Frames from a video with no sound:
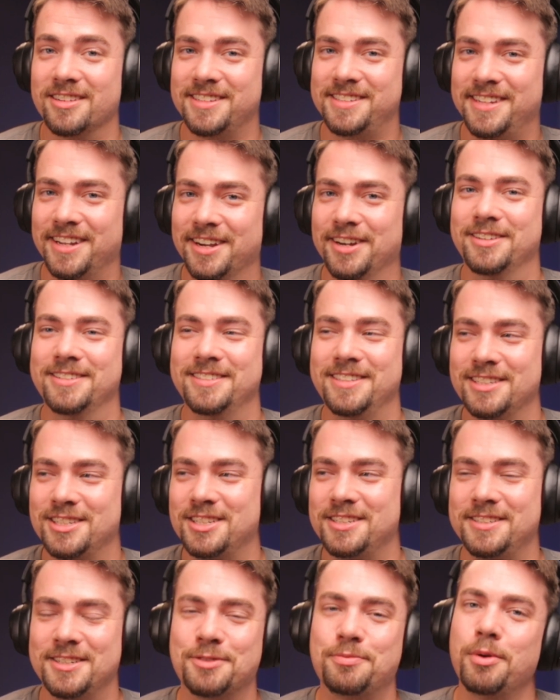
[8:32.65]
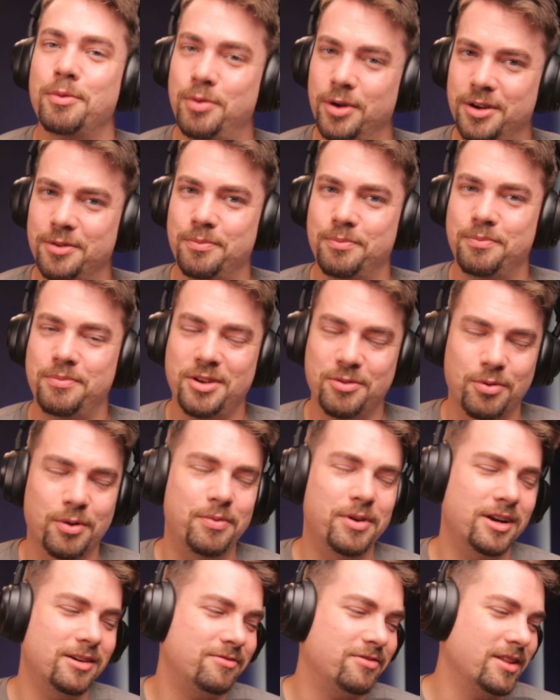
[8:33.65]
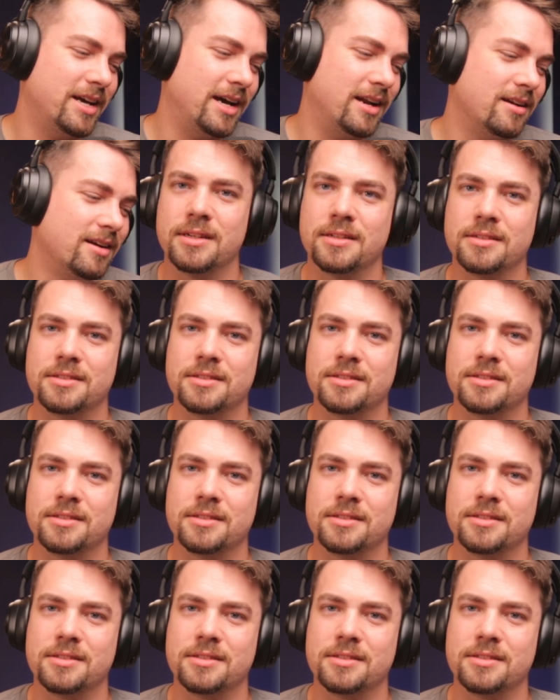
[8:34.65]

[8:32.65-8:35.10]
So just just be pre be prepared for that.